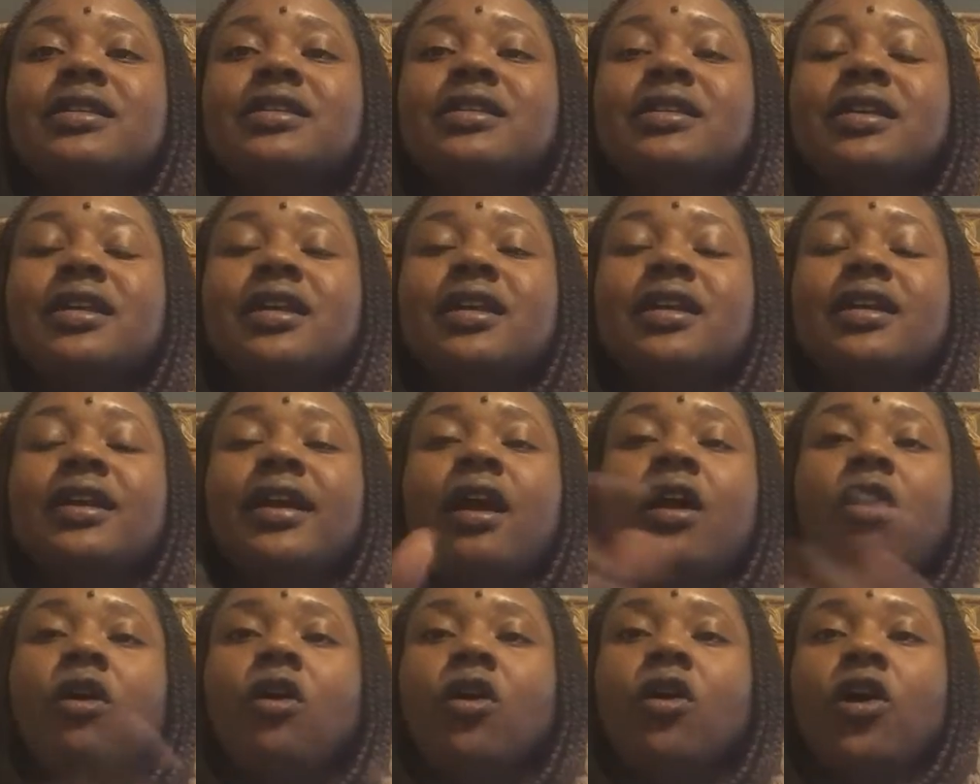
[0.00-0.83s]
seeing
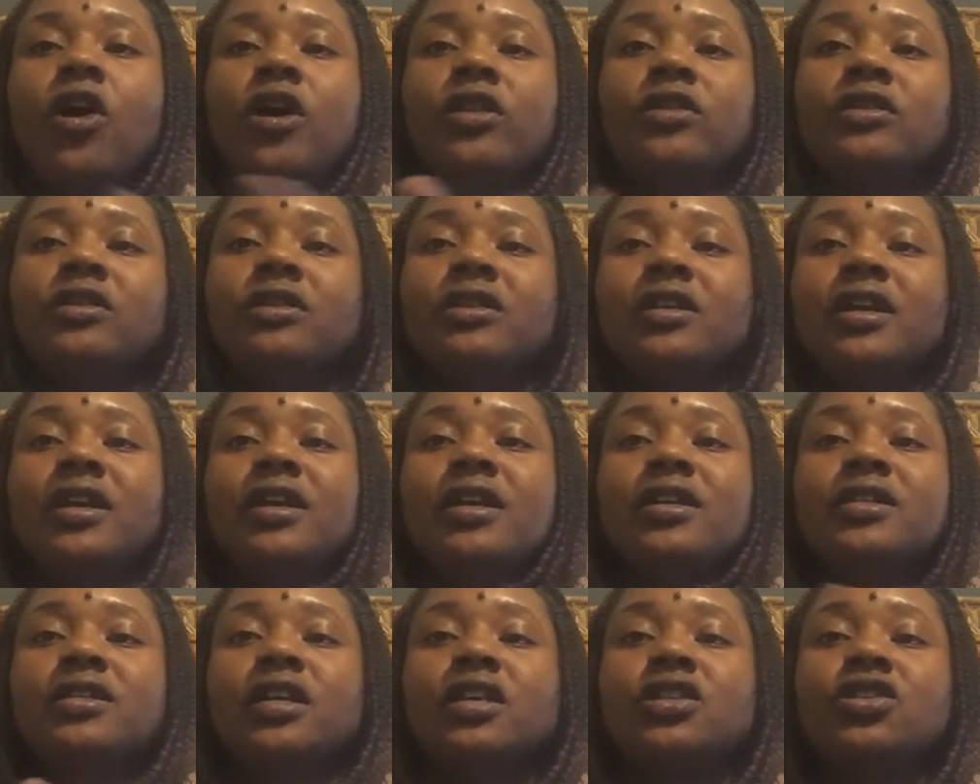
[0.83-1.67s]
that all the
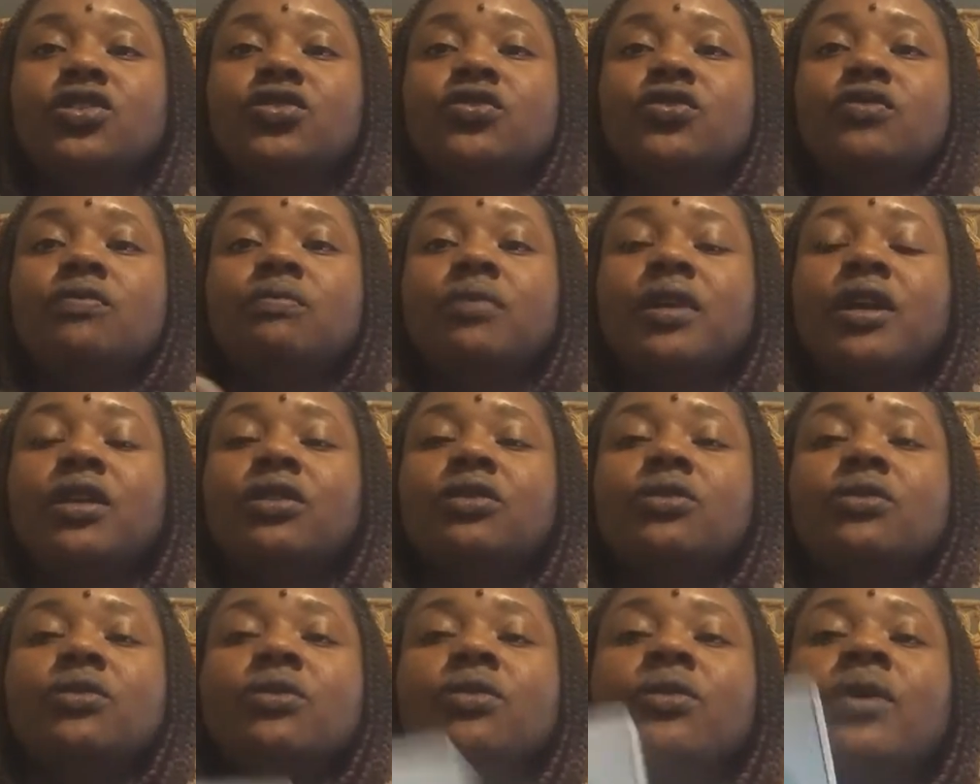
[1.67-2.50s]
things that you've been
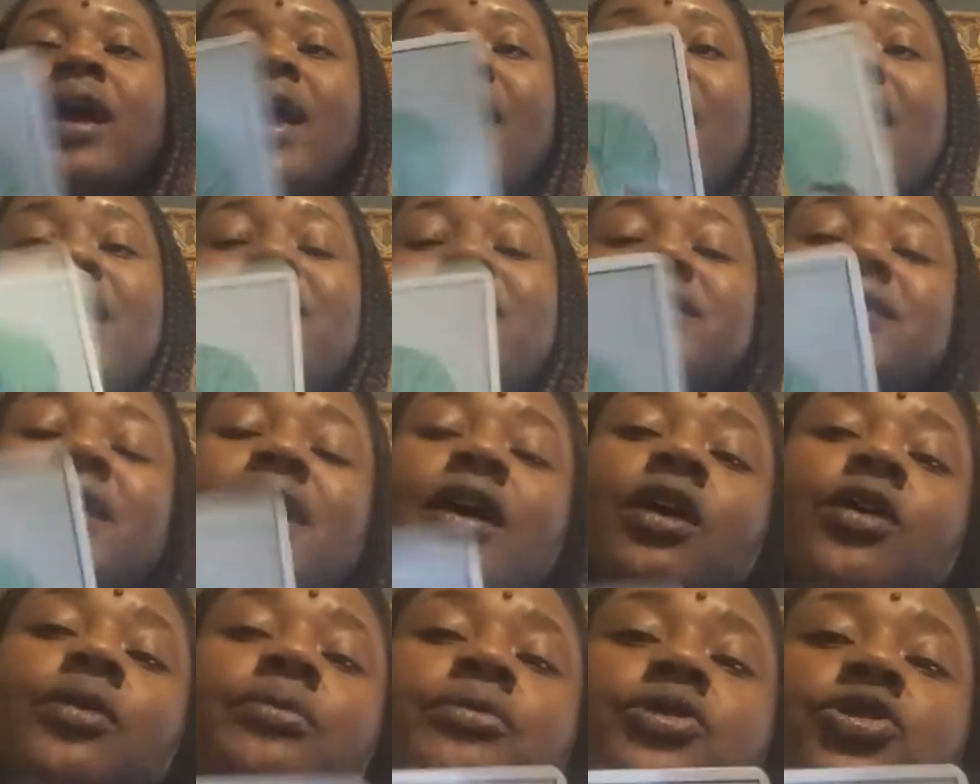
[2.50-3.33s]
through has
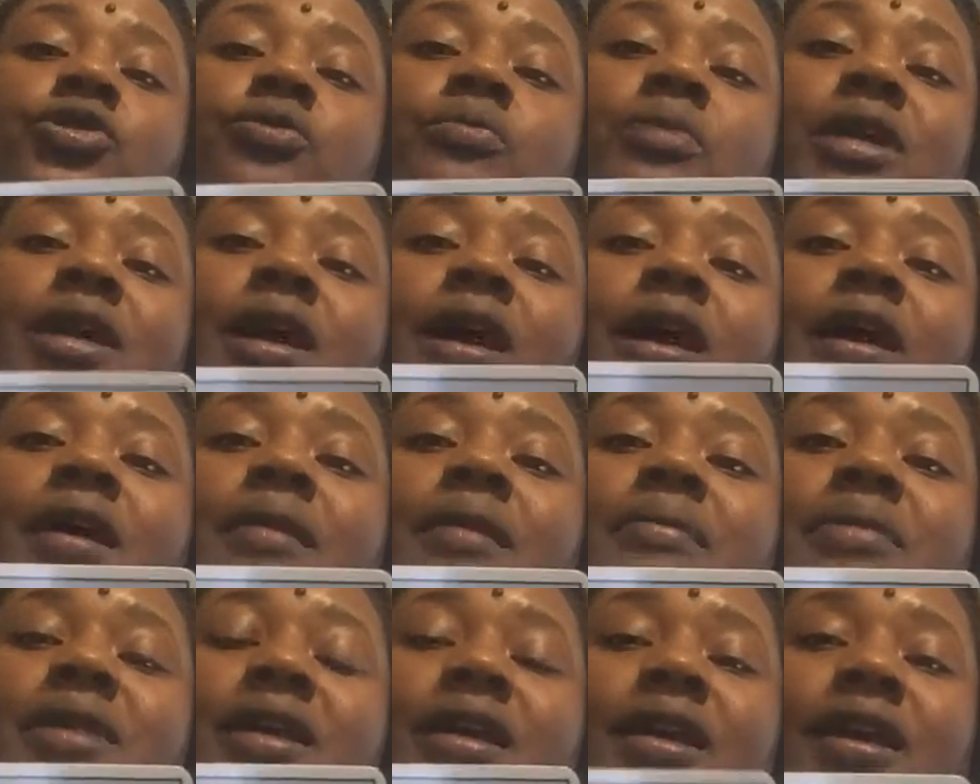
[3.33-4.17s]
helped you
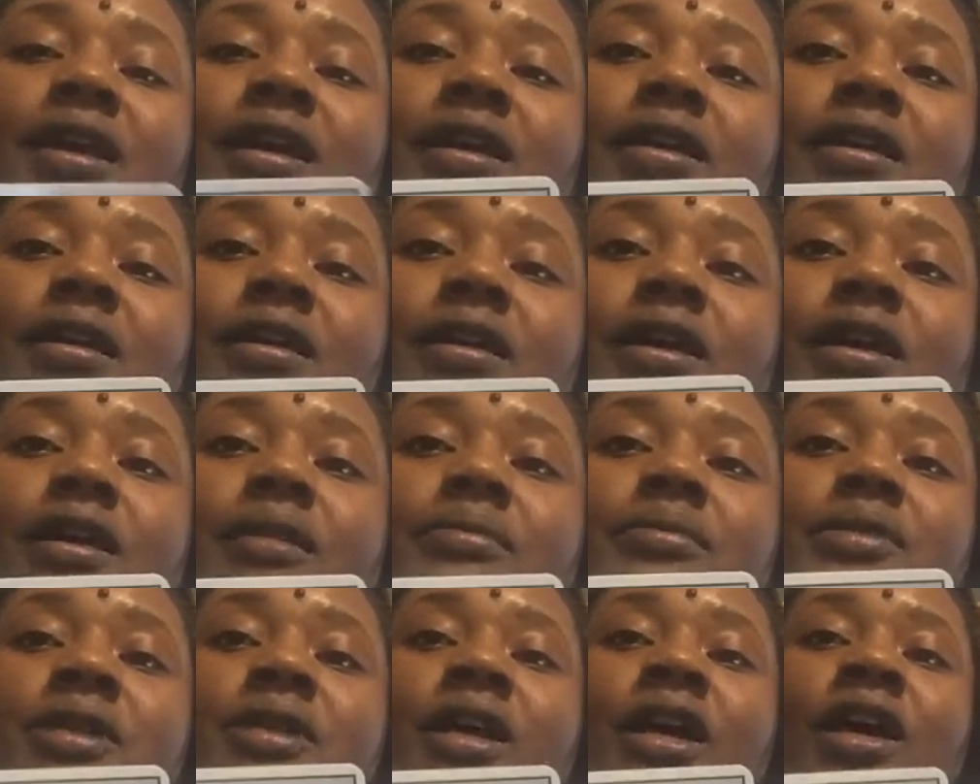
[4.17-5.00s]
become the King of
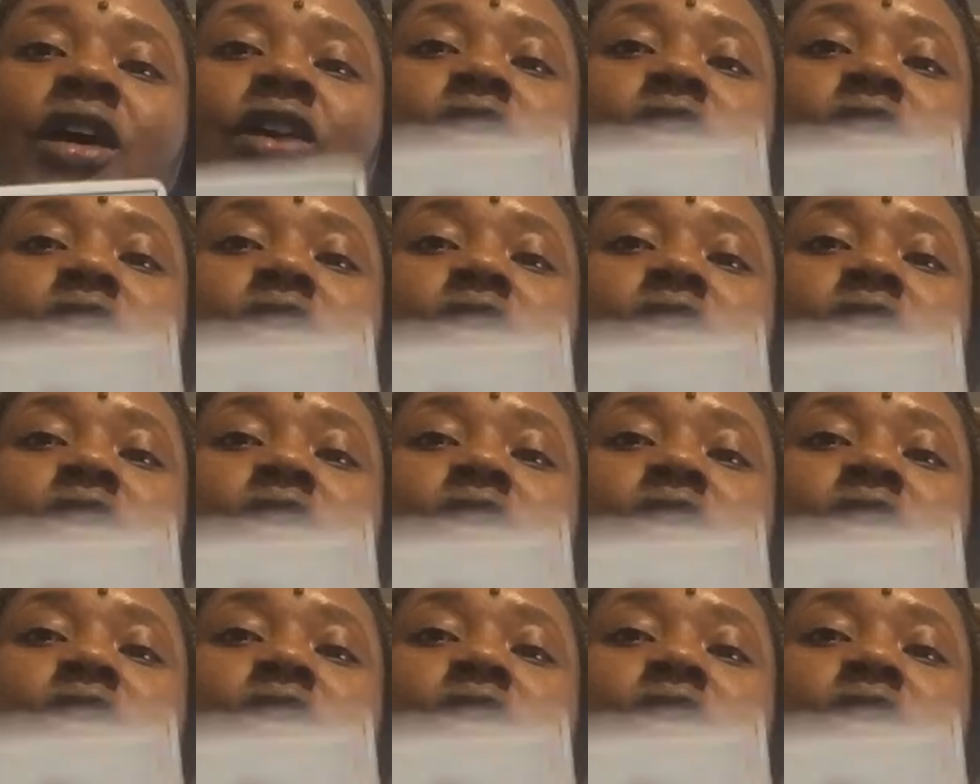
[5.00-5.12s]
Cups.